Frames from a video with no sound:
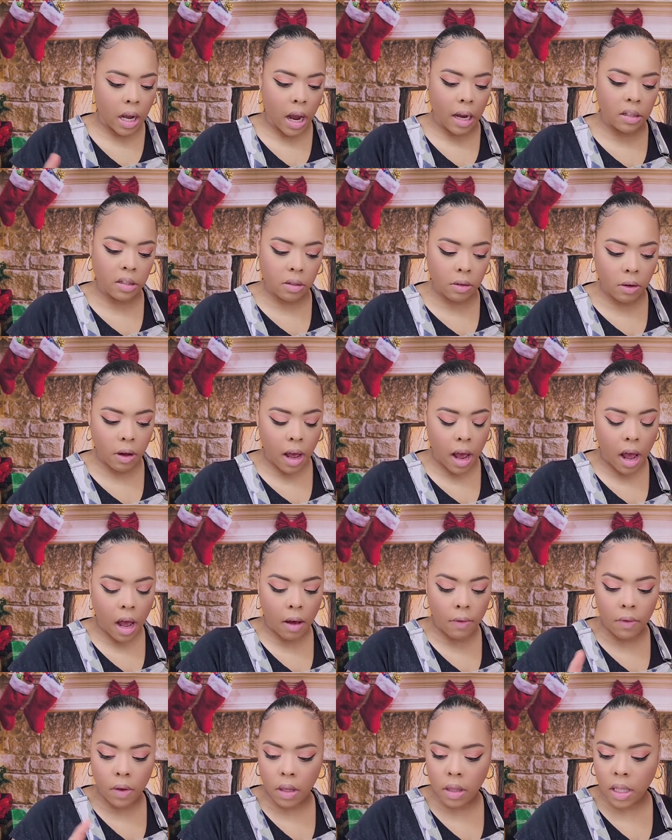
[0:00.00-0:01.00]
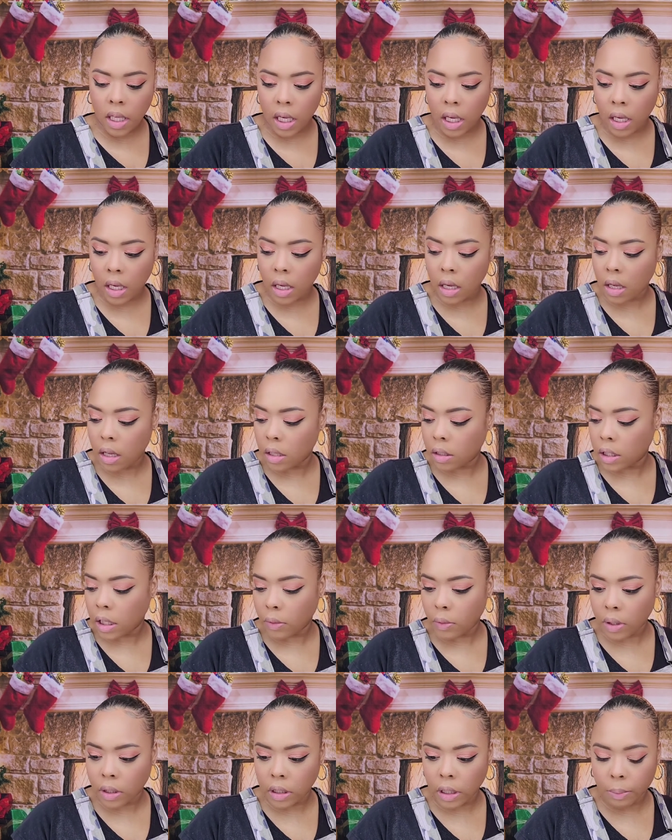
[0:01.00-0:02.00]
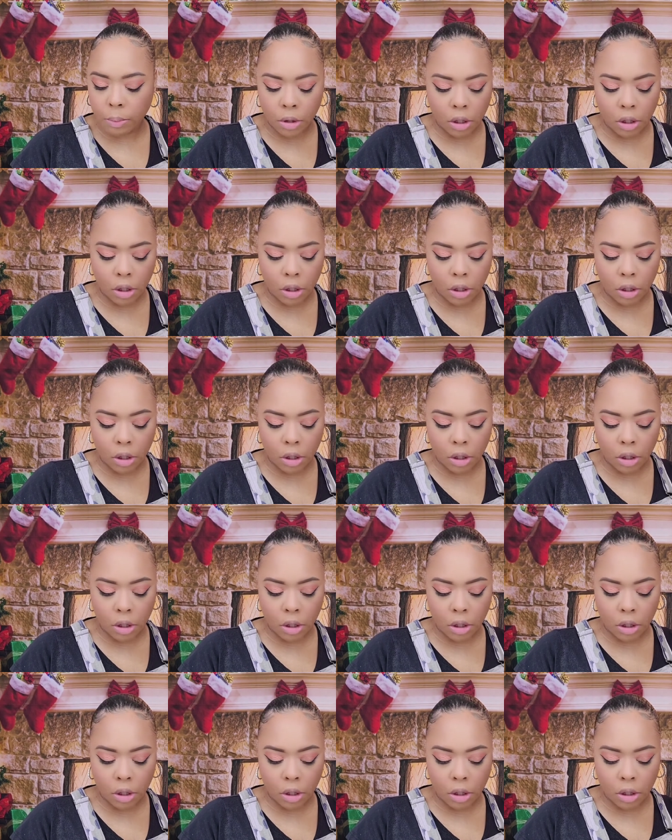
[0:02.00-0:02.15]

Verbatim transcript: I still have the liquid lip